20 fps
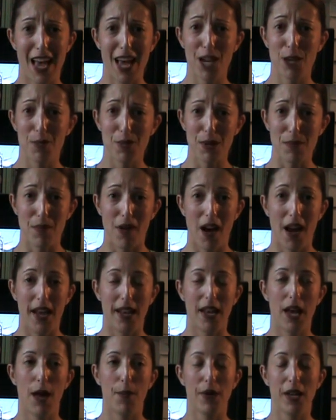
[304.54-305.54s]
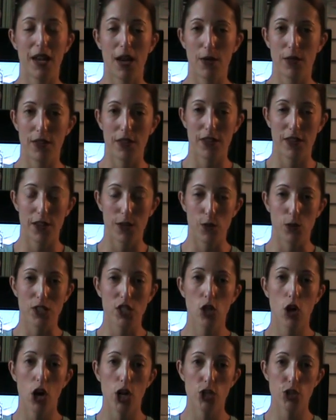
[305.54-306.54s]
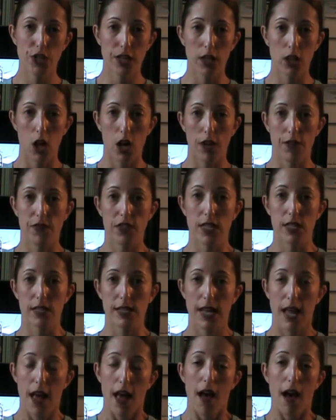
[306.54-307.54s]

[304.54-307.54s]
Enemy Mine. I mean, it was conjuring a lot of these